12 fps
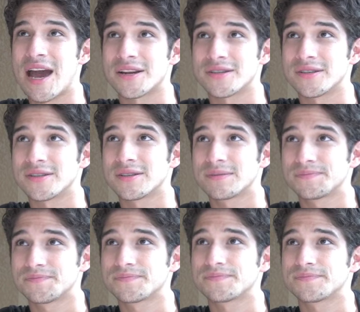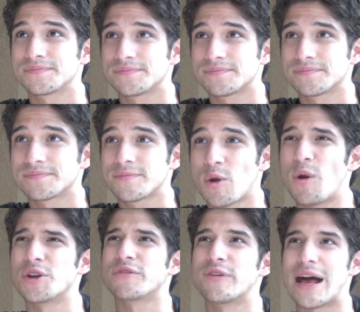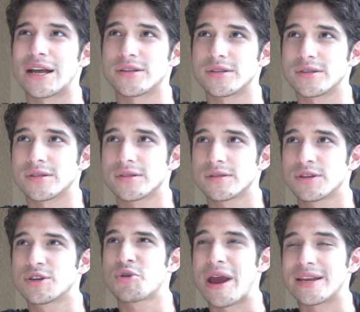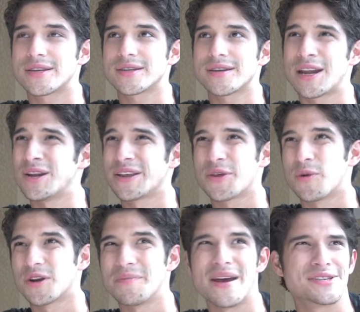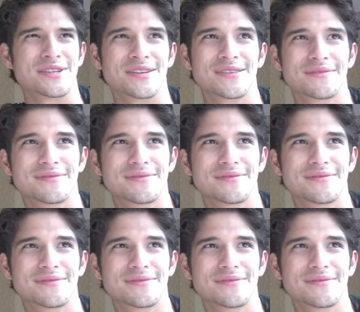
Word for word: actors. Wonderful actors. Great. I don't like the word amazing.